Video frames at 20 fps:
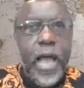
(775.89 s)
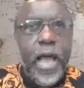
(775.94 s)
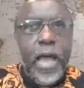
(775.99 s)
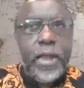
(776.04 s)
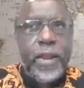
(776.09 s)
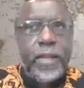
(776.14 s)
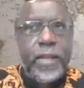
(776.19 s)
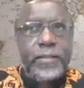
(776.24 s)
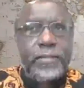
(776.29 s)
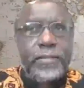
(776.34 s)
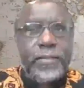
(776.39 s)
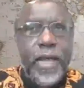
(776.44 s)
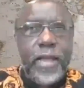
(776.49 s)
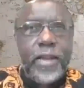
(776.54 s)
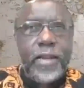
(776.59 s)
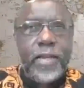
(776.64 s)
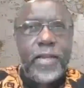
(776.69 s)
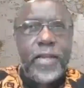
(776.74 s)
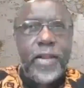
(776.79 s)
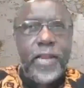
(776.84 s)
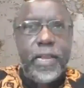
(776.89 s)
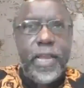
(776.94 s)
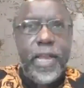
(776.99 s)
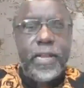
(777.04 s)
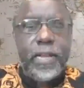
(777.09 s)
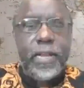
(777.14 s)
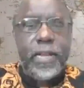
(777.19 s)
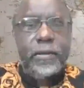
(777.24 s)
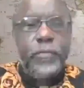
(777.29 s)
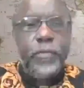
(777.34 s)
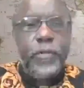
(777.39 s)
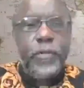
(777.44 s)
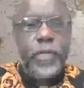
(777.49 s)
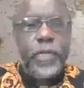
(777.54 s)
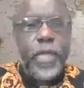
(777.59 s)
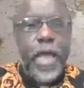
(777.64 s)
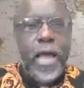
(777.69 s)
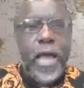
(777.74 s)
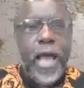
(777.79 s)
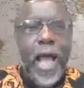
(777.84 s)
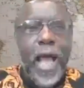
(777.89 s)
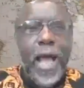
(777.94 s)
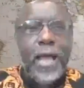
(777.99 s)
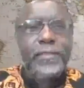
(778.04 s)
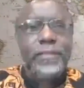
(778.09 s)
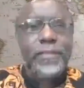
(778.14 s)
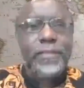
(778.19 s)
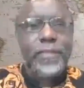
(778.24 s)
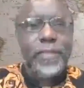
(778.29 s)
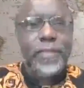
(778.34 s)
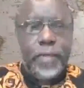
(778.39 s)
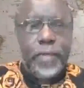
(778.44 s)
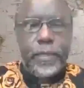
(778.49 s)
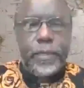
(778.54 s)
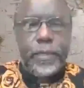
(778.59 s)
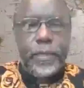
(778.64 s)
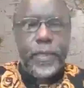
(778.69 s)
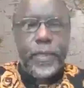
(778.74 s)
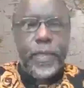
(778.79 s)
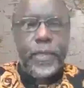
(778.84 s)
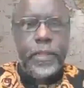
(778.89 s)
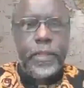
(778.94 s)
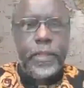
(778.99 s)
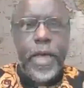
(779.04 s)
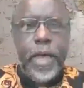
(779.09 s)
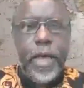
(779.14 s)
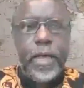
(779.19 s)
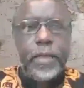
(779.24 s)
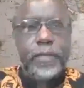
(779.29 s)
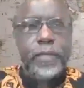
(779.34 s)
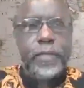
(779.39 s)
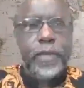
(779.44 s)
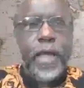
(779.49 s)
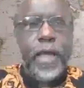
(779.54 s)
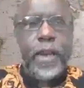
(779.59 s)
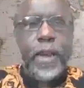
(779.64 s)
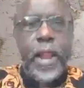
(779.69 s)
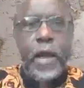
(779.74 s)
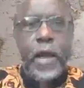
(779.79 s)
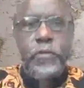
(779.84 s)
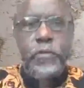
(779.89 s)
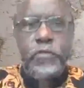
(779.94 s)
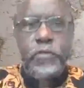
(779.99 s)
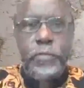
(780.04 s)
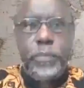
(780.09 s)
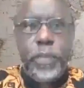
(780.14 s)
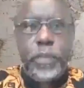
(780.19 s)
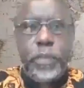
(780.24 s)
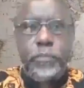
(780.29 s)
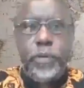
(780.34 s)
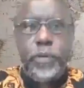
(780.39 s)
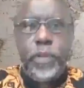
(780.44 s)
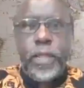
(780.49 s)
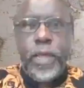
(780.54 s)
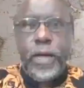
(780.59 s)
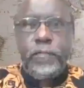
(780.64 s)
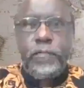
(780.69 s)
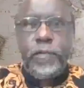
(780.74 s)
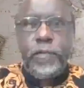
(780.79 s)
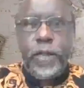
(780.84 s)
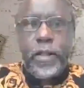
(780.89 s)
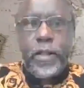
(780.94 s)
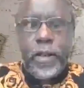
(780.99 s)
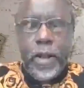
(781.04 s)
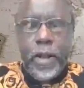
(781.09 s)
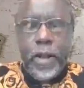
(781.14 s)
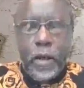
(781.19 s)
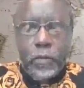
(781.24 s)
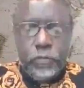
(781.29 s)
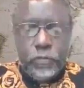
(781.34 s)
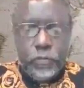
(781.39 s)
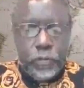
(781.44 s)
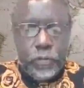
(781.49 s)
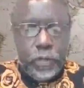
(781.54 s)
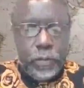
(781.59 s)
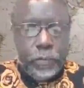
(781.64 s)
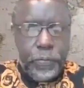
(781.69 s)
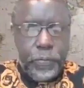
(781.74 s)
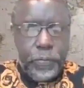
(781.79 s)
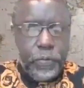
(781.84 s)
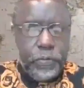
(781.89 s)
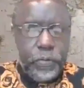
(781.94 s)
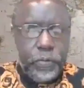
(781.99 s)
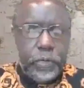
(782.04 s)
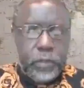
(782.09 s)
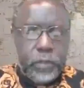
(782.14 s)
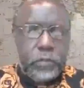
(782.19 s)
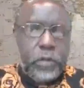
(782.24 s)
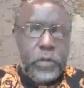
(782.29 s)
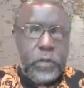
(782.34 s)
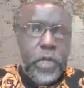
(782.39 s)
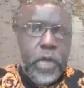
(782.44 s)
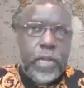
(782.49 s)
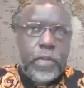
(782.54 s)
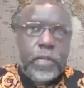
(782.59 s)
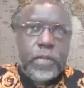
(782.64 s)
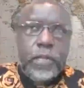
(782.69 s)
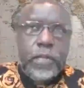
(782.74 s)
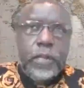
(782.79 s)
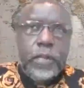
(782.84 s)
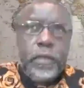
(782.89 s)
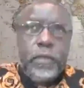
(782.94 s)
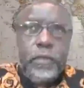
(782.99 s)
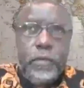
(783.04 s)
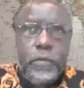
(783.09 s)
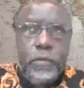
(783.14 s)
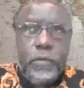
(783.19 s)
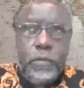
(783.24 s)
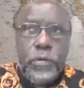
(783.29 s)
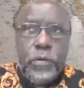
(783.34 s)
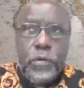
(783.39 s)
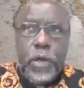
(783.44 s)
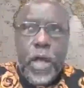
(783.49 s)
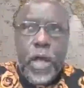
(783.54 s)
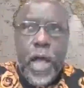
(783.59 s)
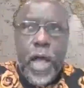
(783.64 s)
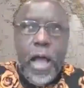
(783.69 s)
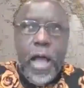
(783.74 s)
Understand clearly what they are asking in that announcement when they have announced the project, so that you